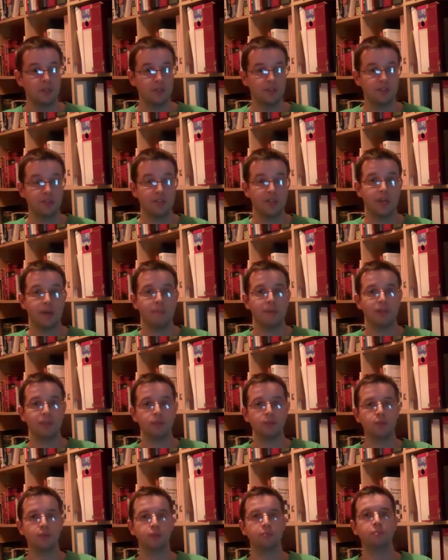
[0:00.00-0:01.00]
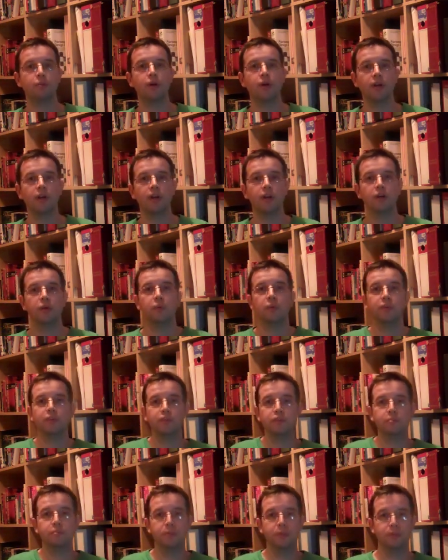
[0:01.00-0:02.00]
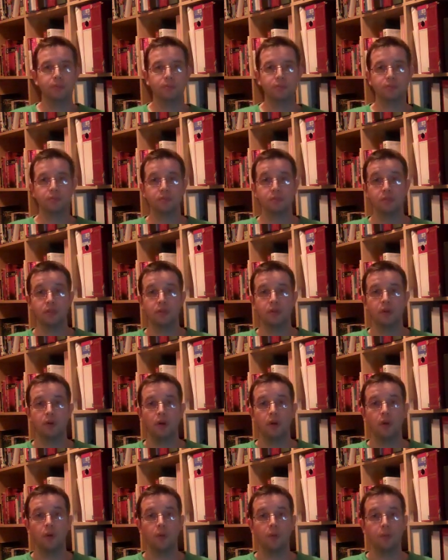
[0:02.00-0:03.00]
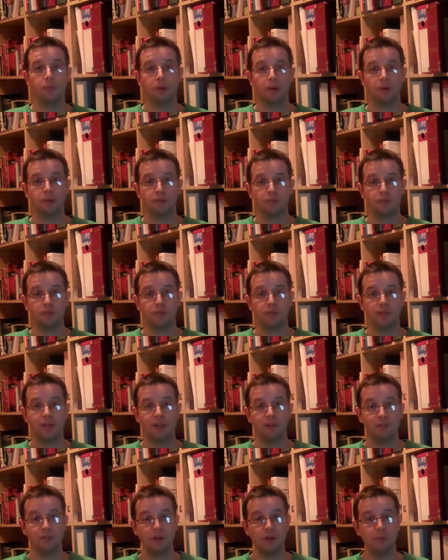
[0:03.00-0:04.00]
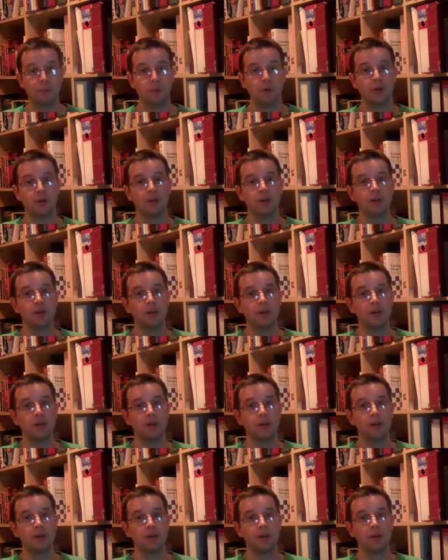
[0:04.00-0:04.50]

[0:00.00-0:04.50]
a CMS called Umbraco, which is built on the Microsoft .NET framework.